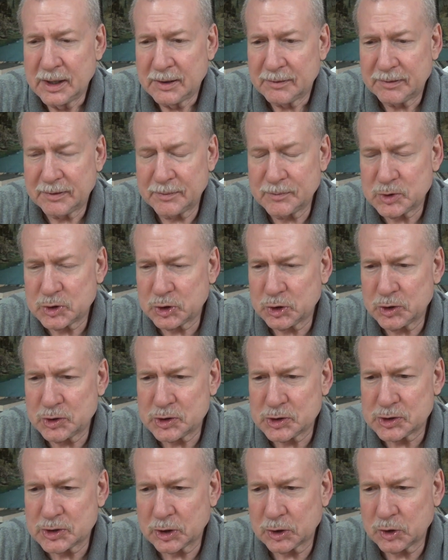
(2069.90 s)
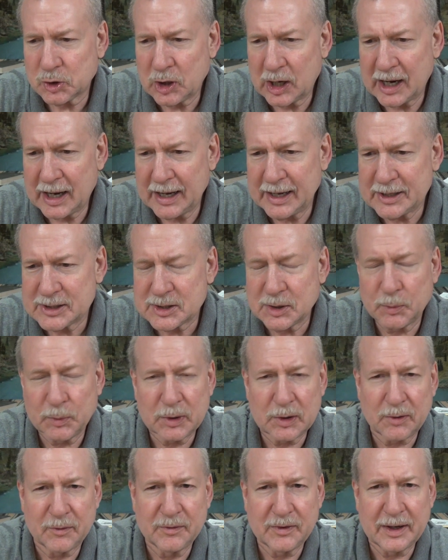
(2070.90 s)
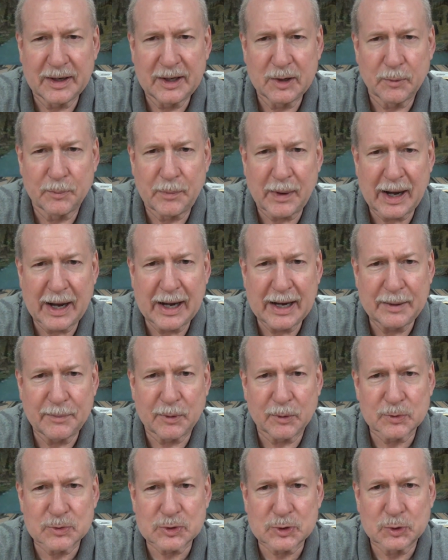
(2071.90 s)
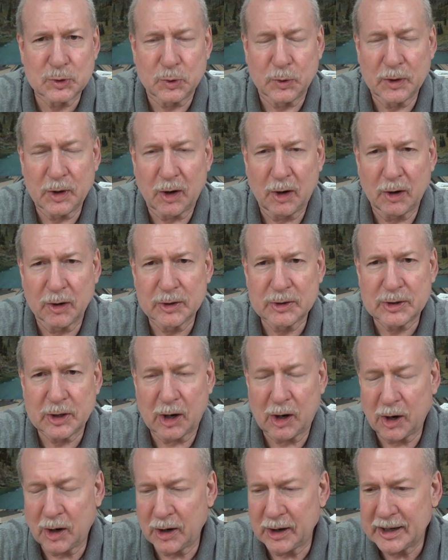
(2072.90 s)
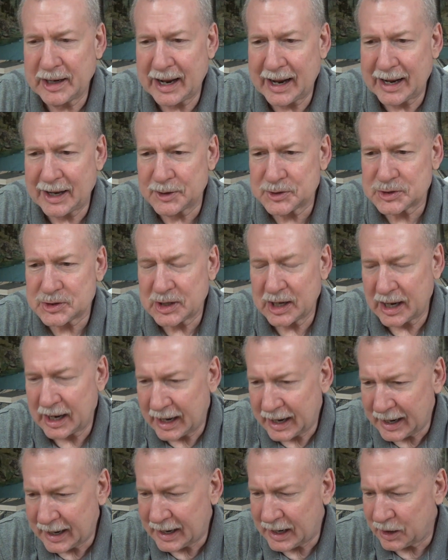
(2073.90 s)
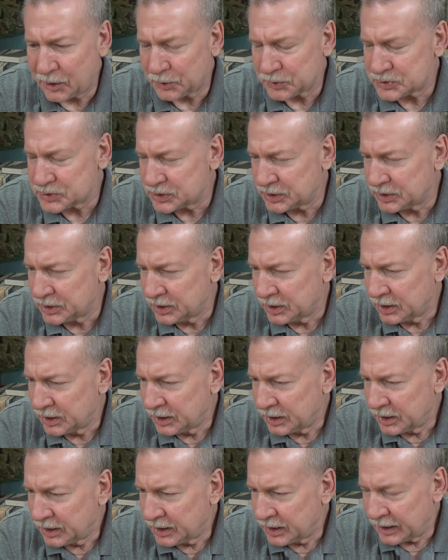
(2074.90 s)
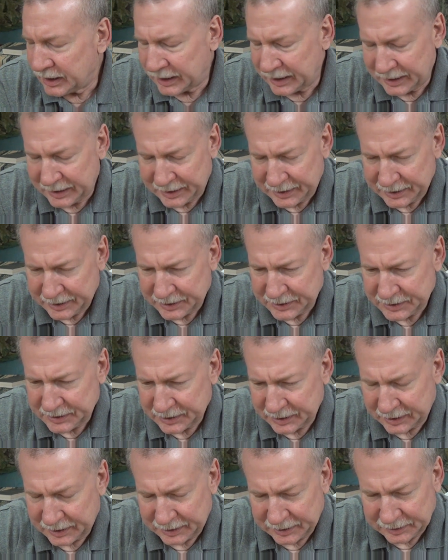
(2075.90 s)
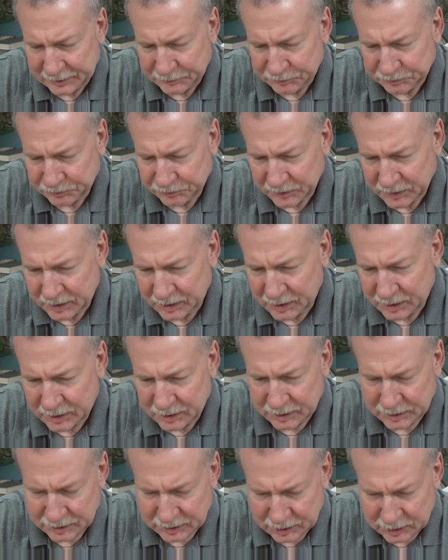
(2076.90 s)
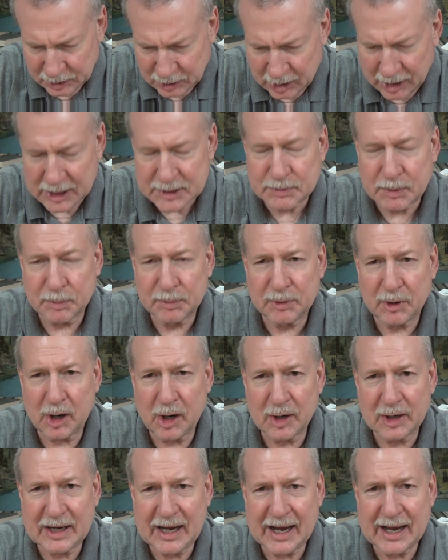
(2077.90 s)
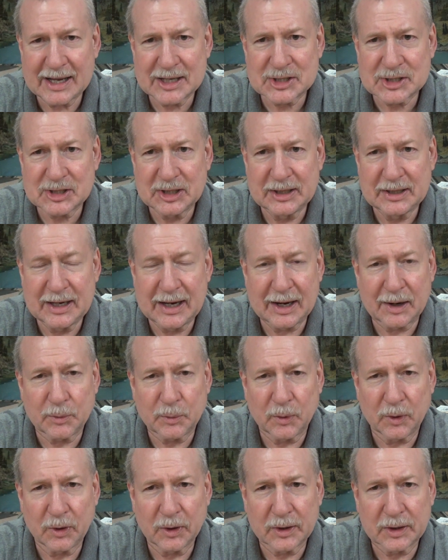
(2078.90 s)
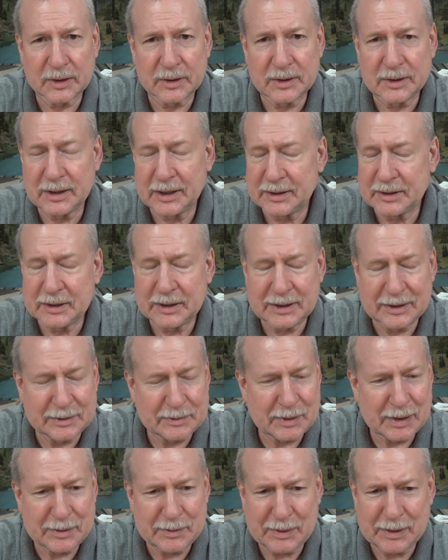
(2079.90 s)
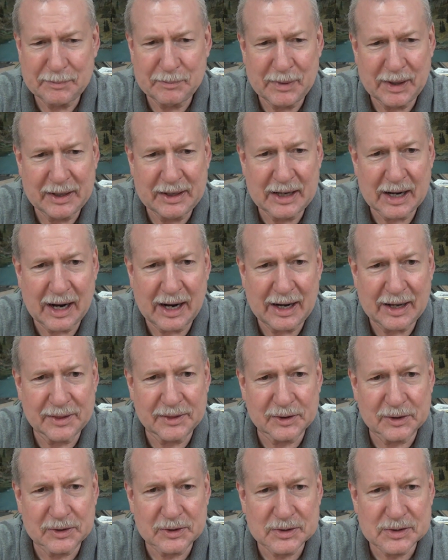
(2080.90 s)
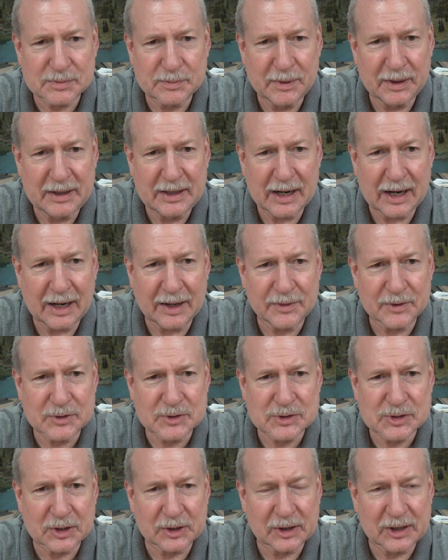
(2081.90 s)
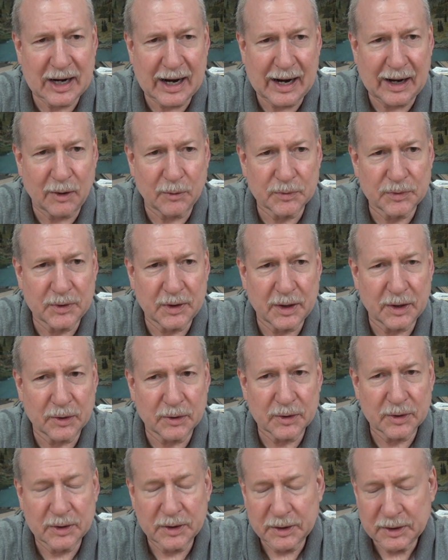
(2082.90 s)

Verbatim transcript: from Churches of Christ and World Video Bible School and Heart to Heart, House to House, and and um, uh, Gospel Broadcasting Network, and, and, and, and many others, many others that are out there.